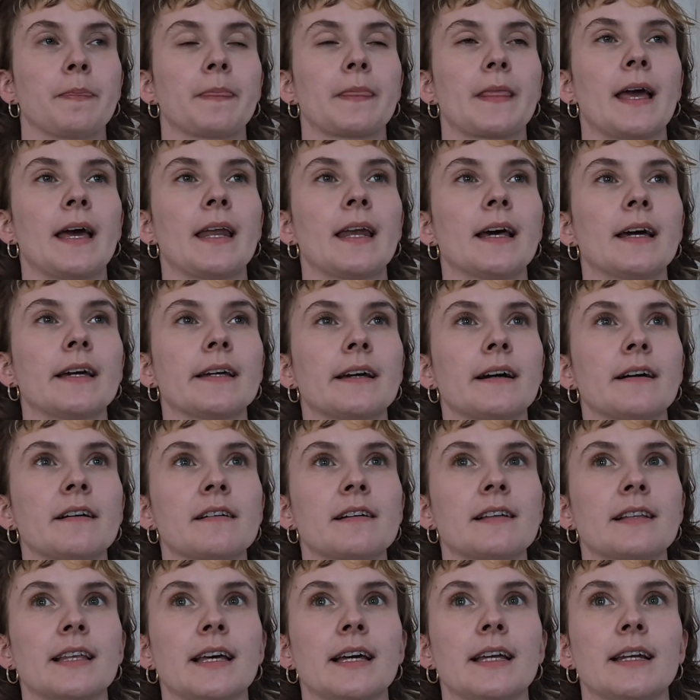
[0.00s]
and I
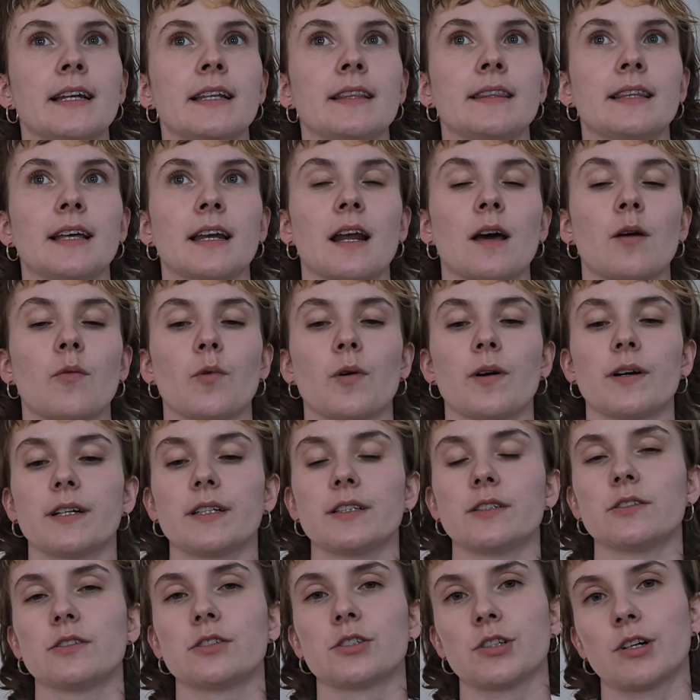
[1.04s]
calculated that I wanted
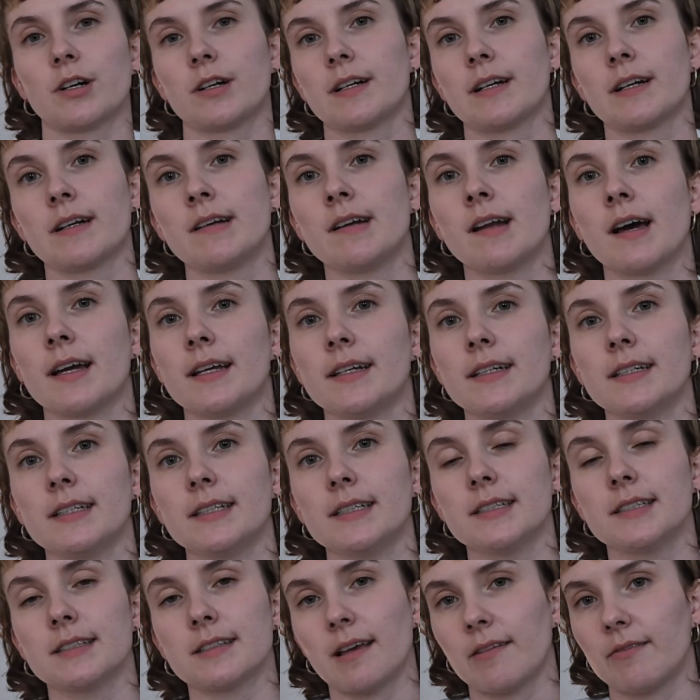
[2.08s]
to start at
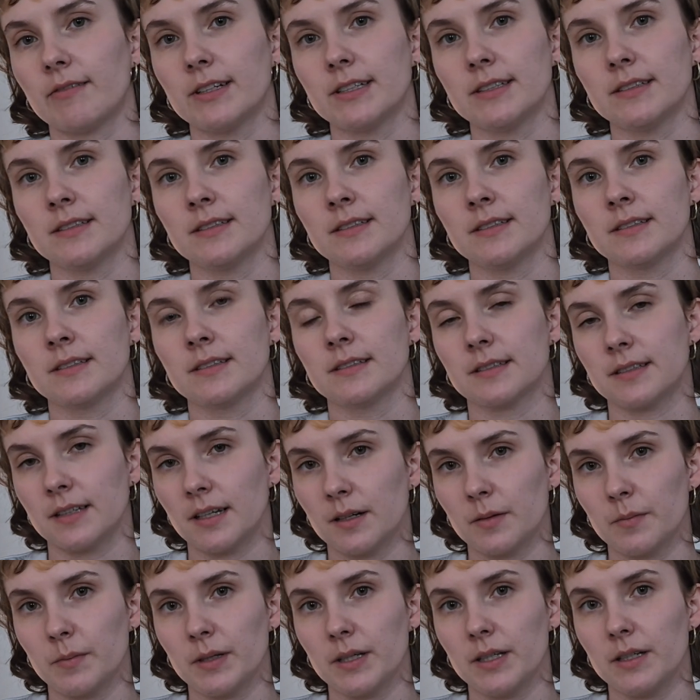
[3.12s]
97
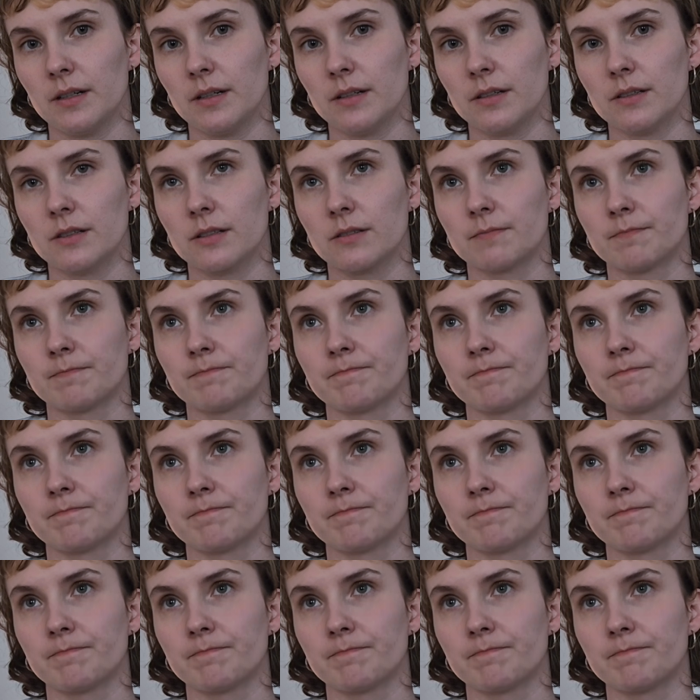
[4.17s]
centimeters.